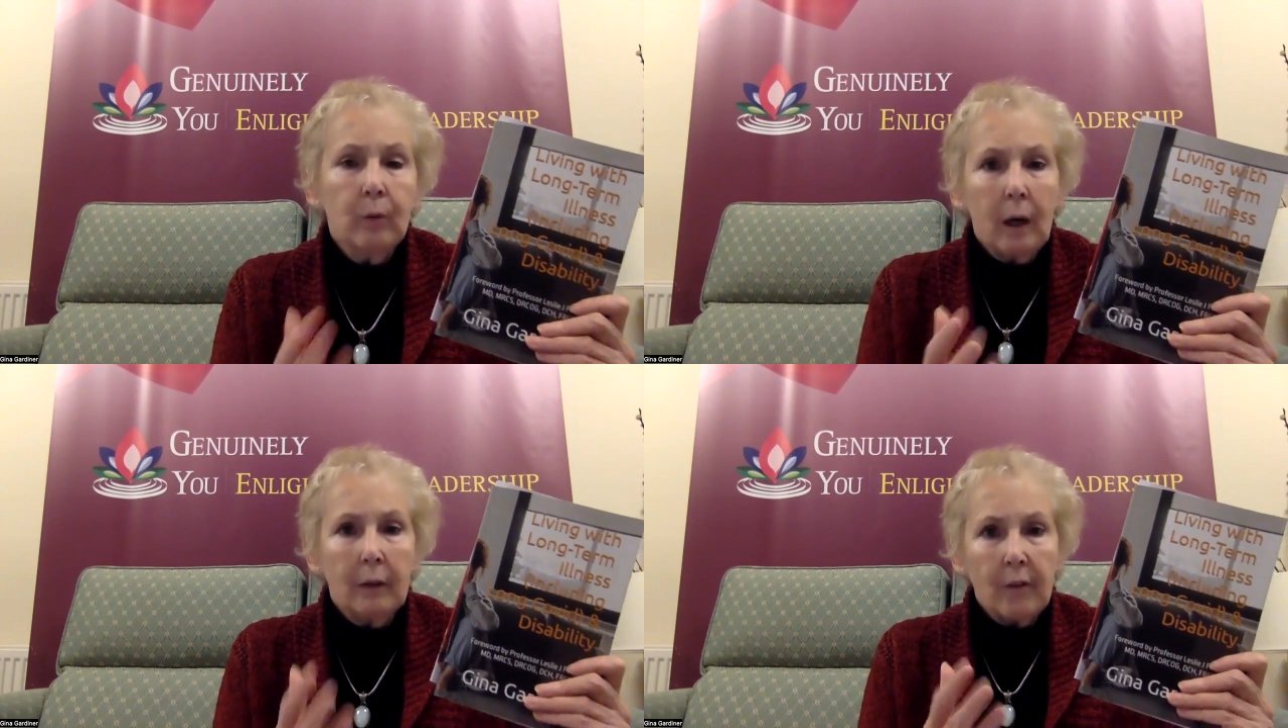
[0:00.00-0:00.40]

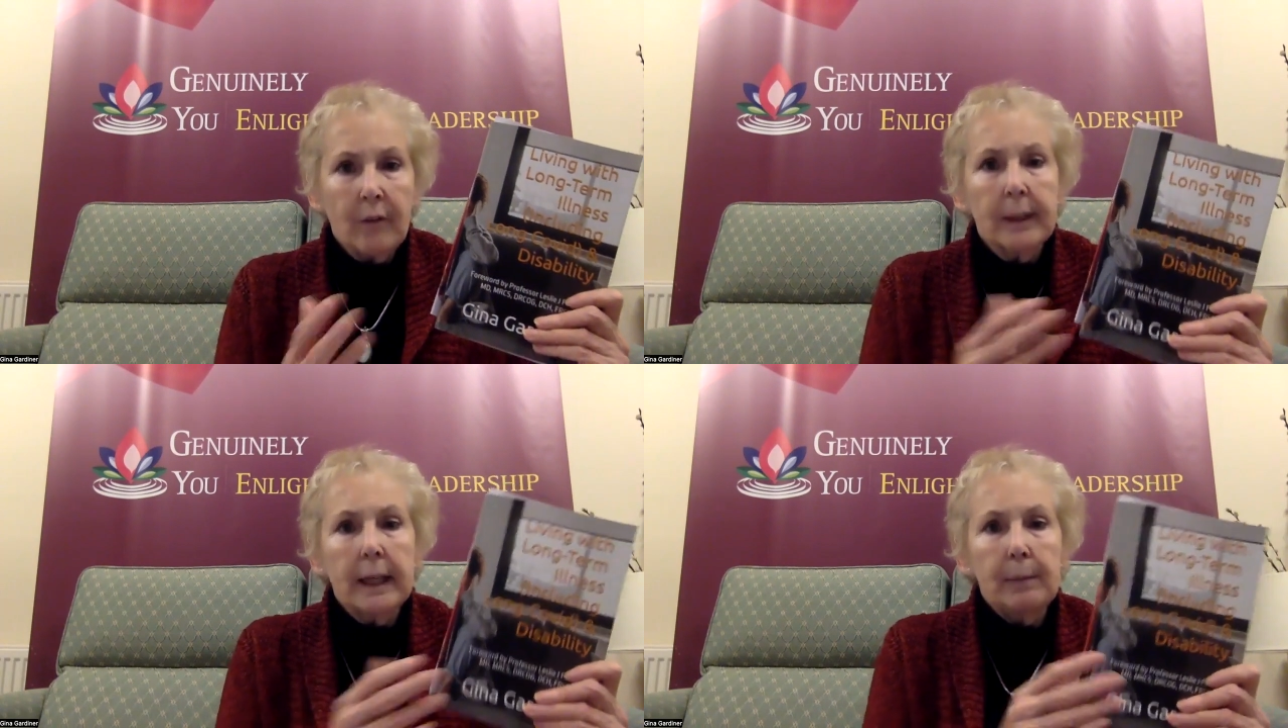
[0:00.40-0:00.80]
rather
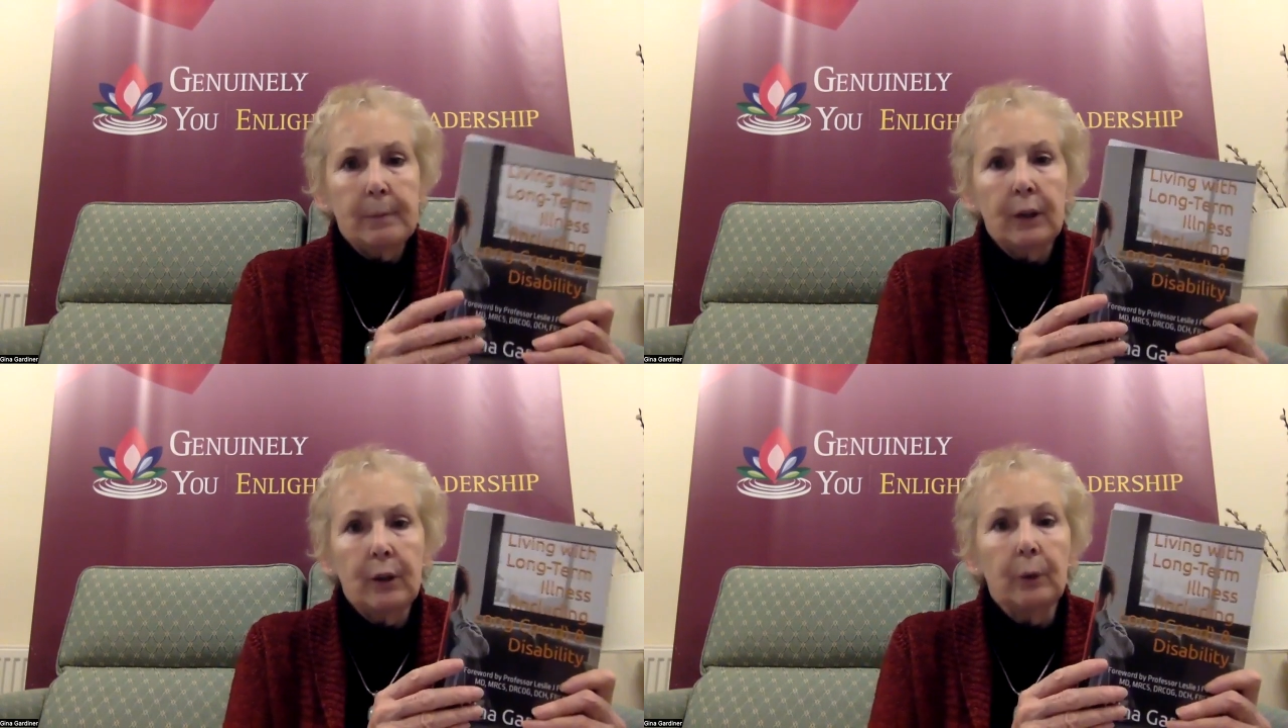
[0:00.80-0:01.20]
than
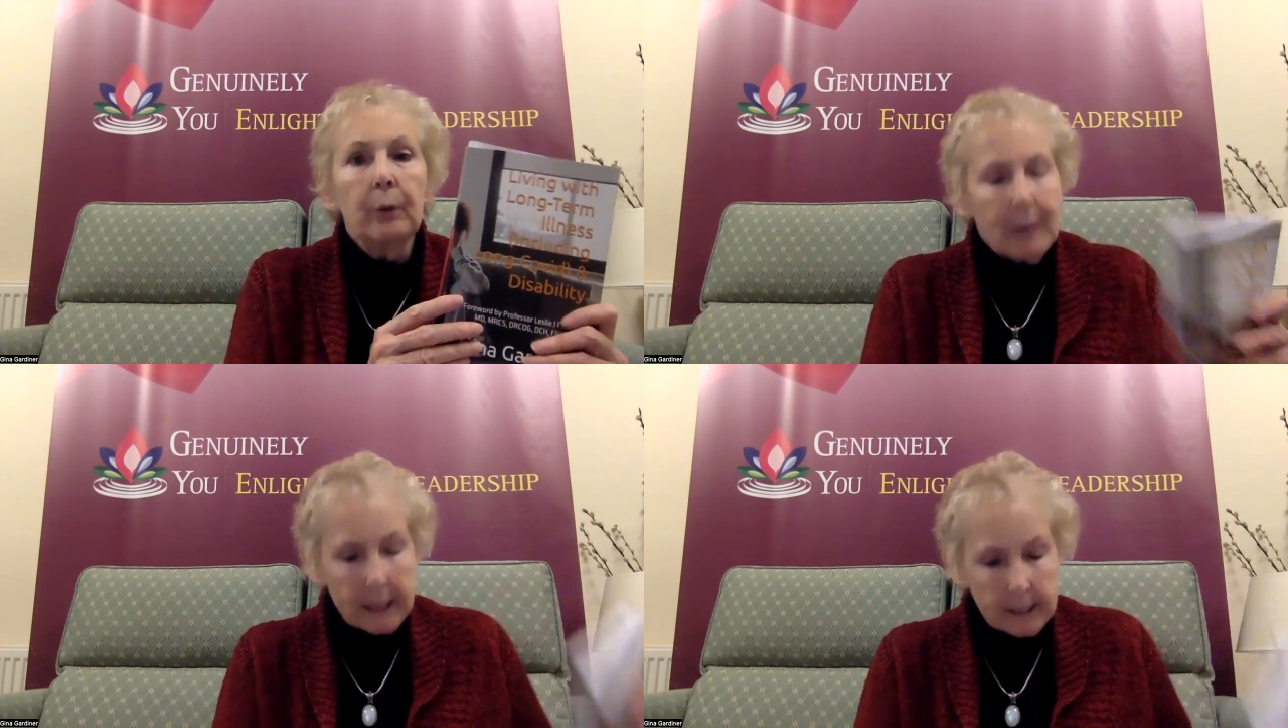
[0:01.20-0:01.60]
keeping you
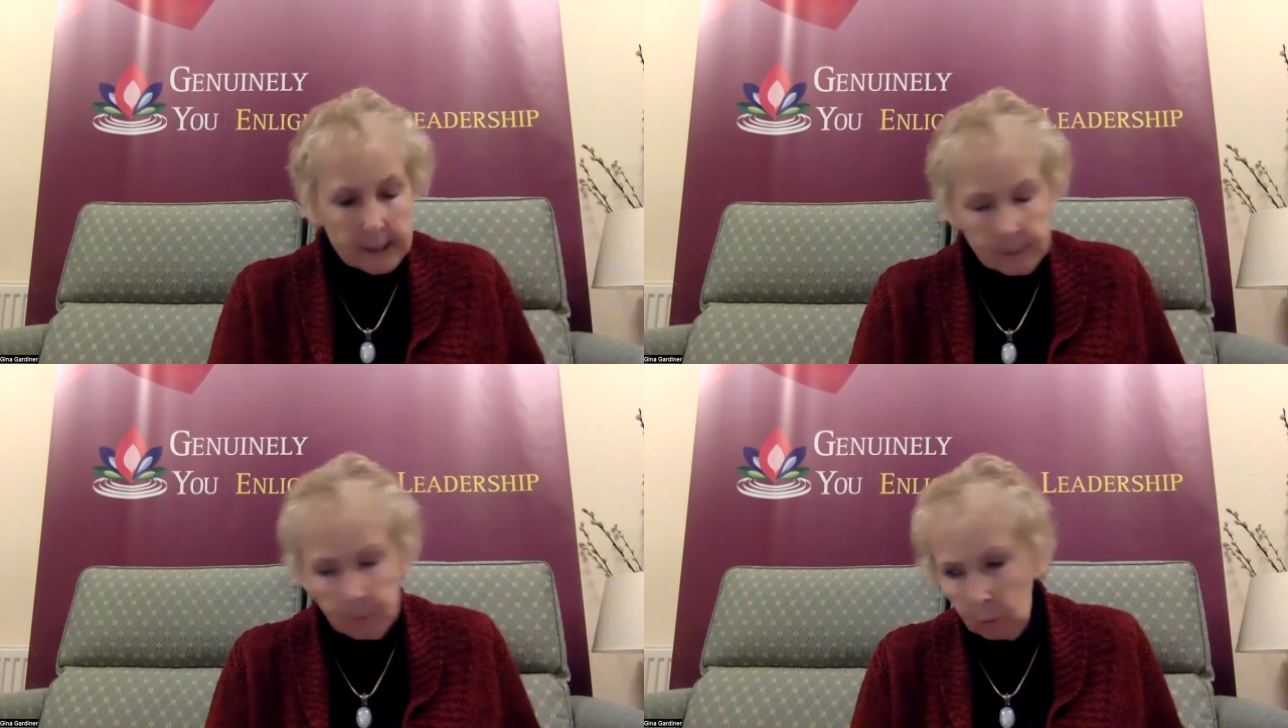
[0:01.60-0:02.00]
playing
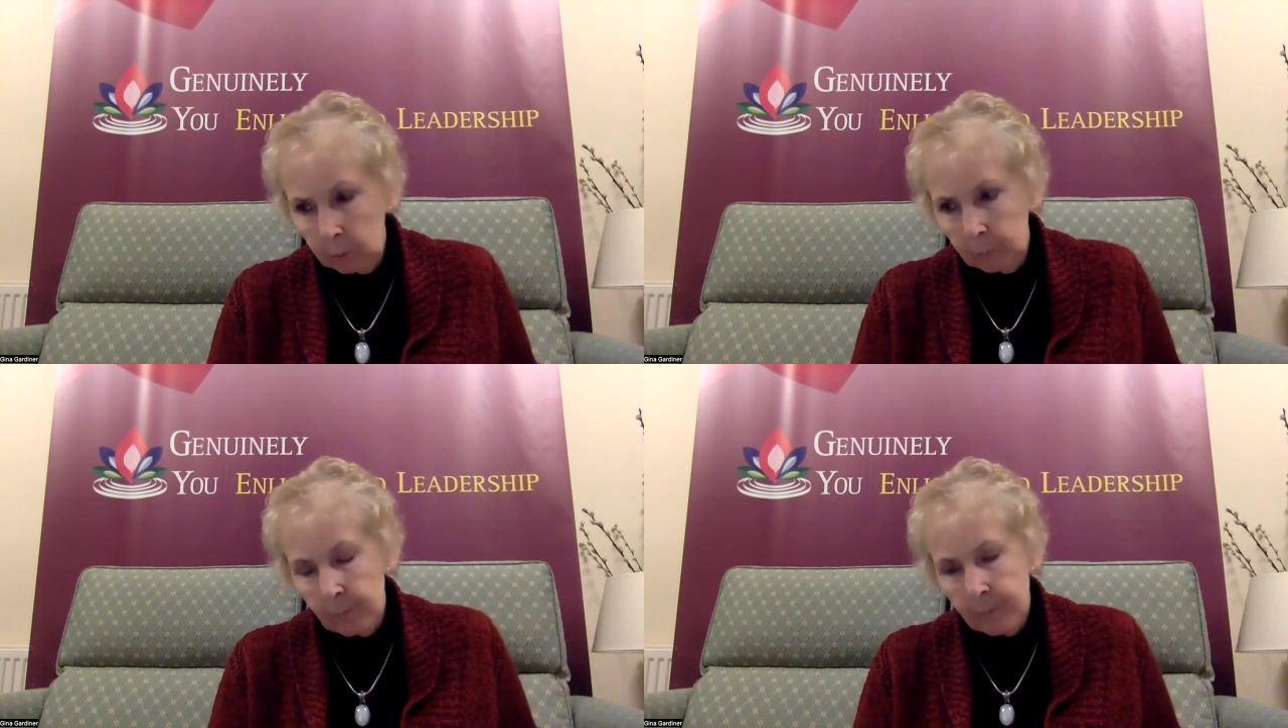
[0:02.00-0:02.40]

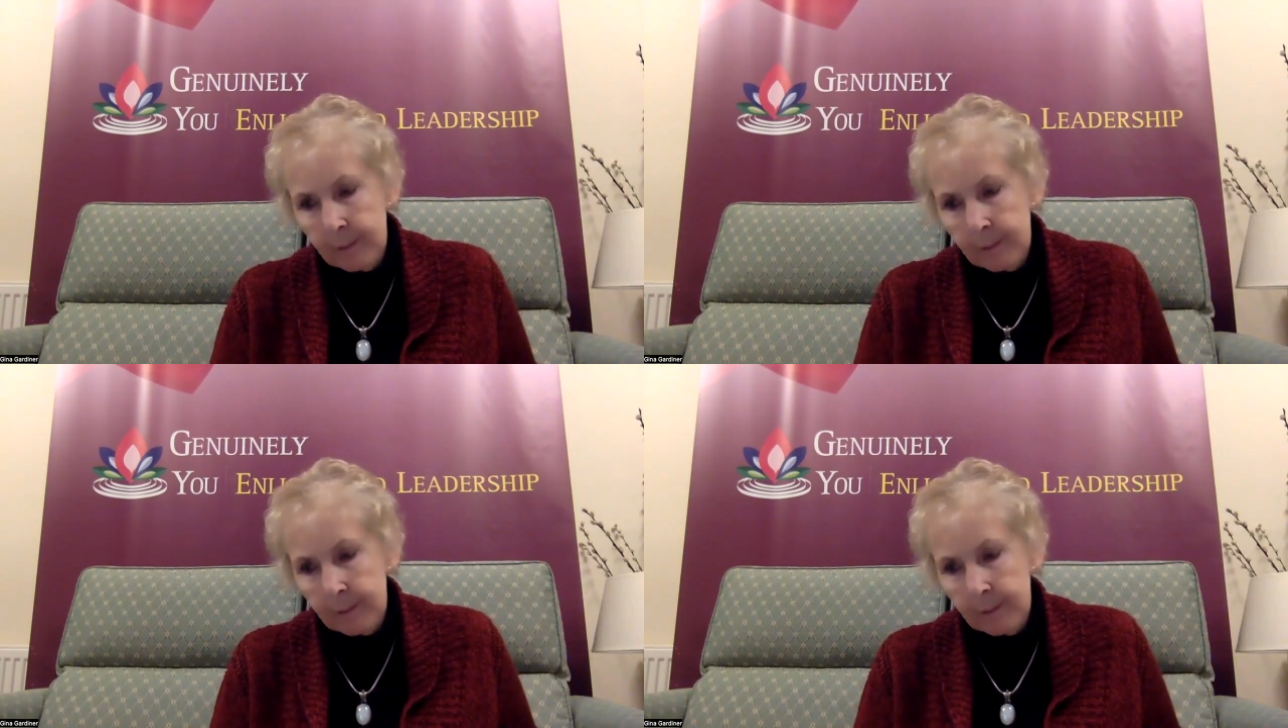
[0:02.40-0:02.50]
small.